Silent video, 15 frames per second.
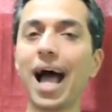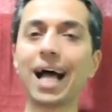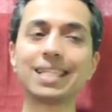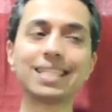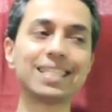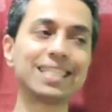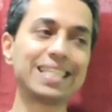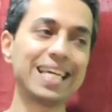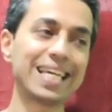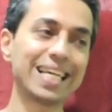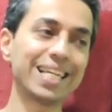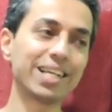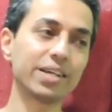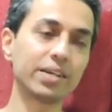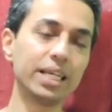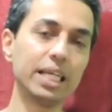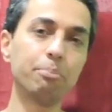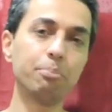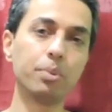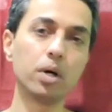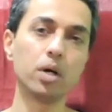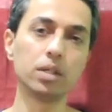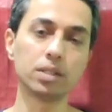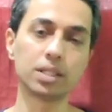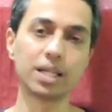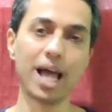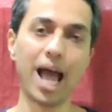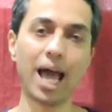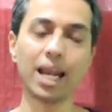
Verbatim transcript: has taken rebirth